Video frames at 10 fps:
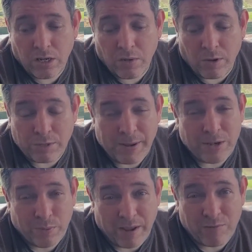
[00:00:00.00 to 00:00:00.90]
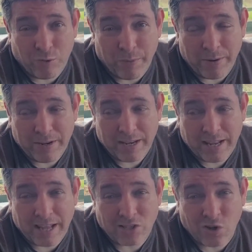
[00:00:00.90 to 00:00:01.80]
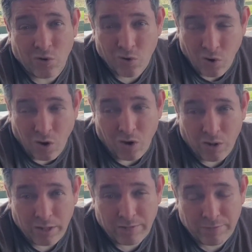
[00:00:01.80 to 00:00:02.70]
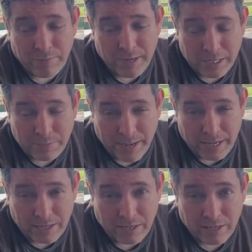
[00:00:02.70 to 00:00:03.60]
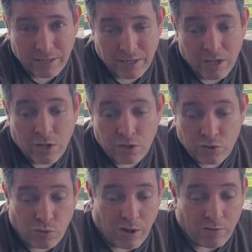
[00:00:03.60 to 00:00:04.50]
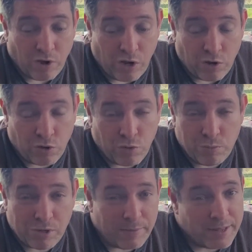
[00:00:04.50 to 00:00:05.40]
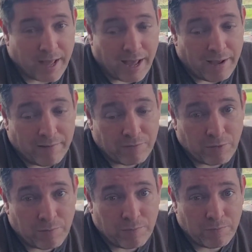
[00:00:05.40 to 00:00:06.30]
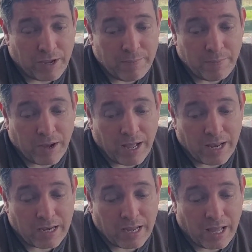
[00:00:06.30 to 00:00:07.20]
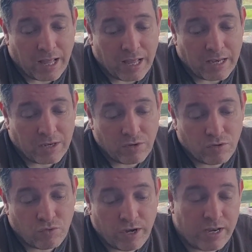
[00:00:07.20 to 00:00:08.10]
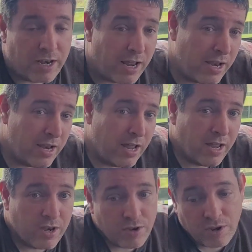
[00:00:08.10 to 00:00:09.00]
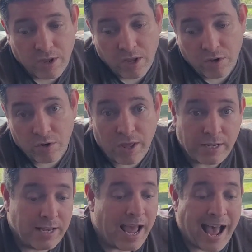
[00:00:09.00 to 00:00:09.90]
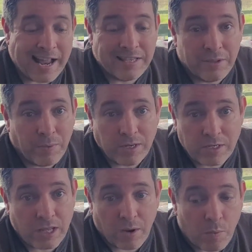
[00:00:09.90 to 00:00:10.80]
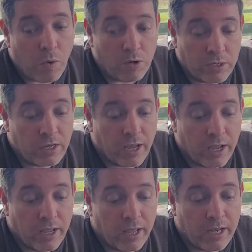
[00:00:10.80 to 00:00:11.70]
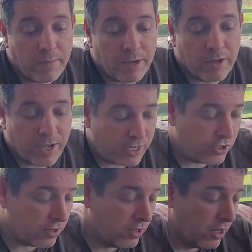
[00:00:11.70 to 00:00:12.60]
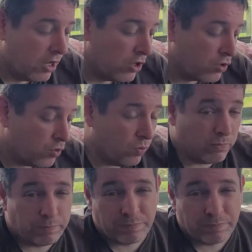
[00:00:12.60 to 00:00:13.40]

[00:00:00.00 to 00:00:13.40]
Well, I spent £24 today, that's a lot for me to spend. So I've got to recoup some of that from Flight Plan and trading in and doing that to add the ones that I want to into my collection. So